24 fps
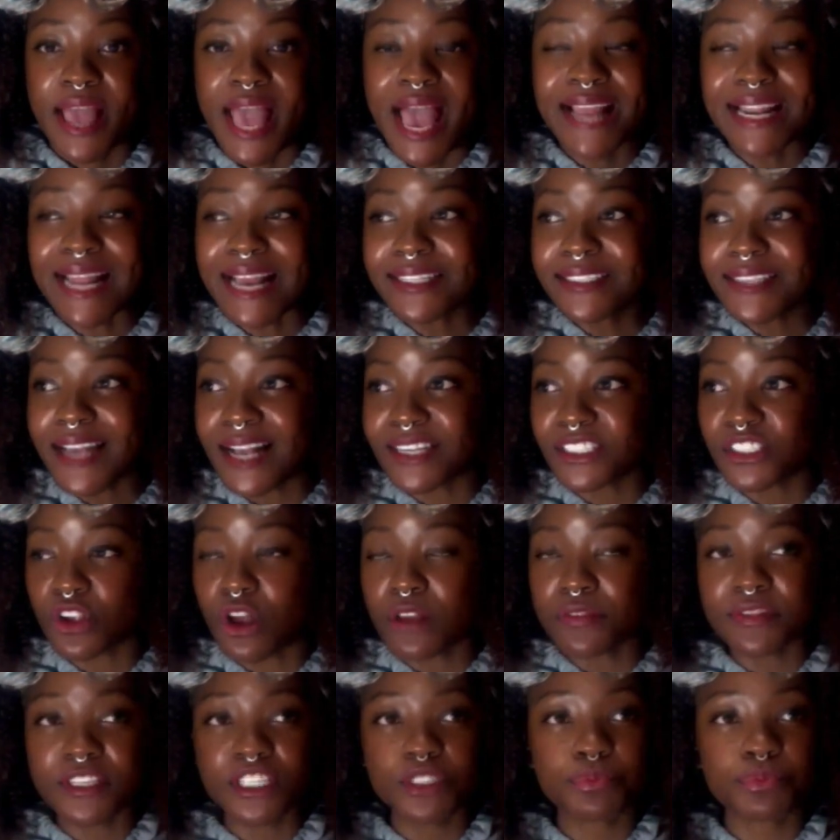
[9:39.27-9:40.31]
And I touched
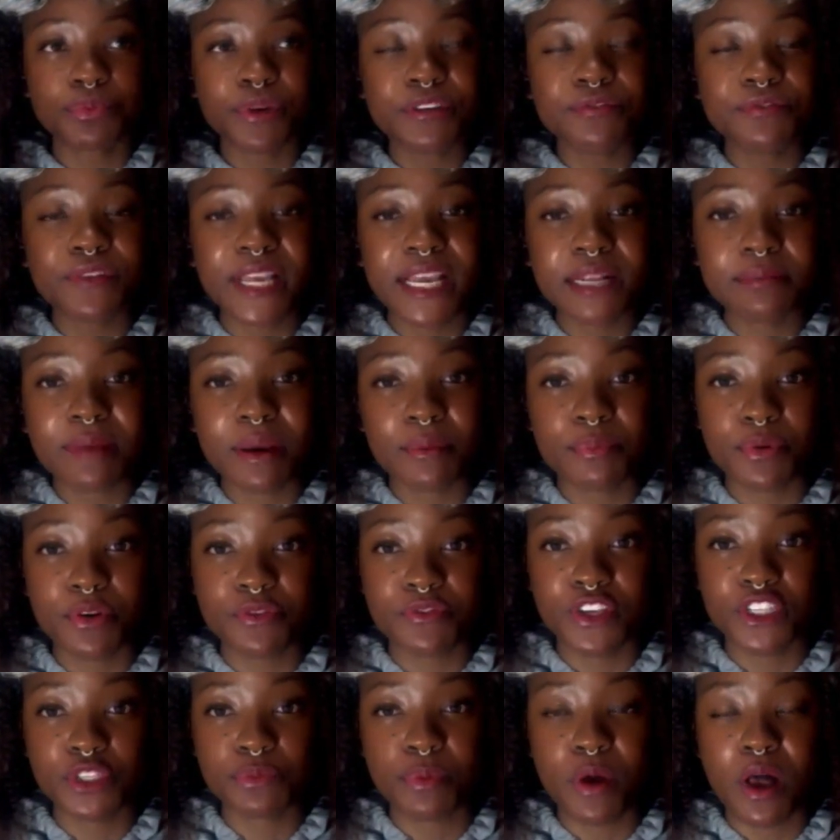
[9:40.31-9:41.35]
on this briefly in my
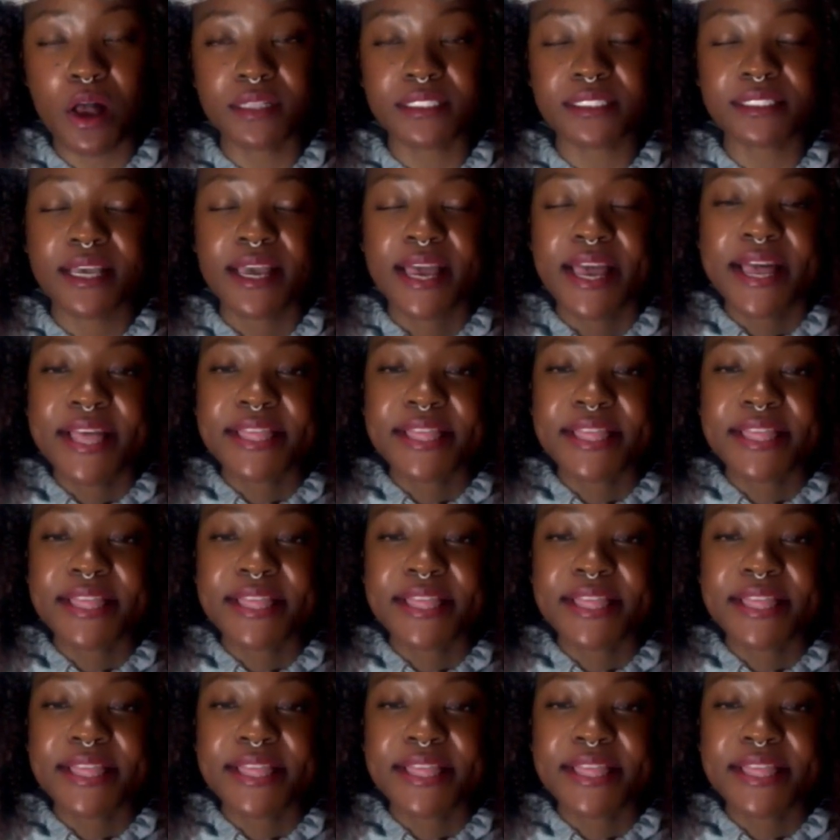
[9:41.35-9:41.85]
previous parts.